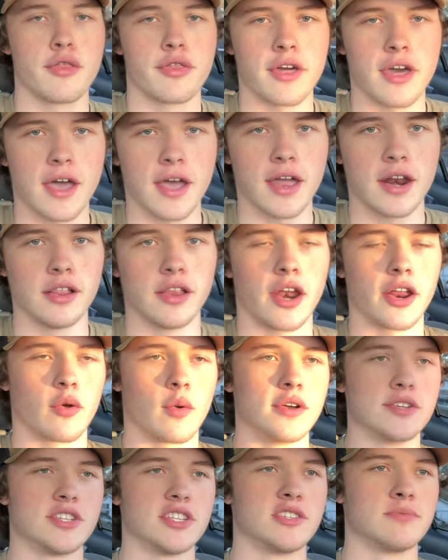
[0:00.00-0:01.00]
thing I got a lot of
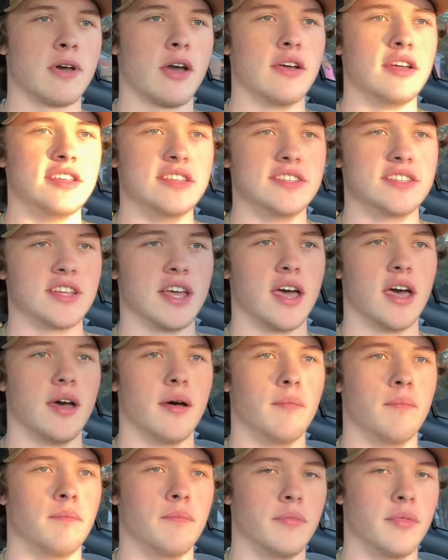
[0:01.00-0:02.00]
questions about is
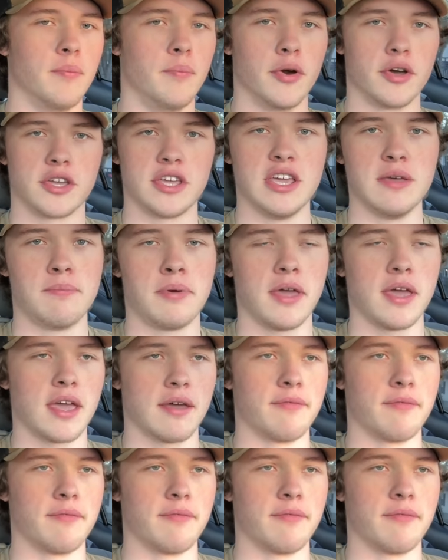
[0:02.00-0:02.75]
bookkeeping.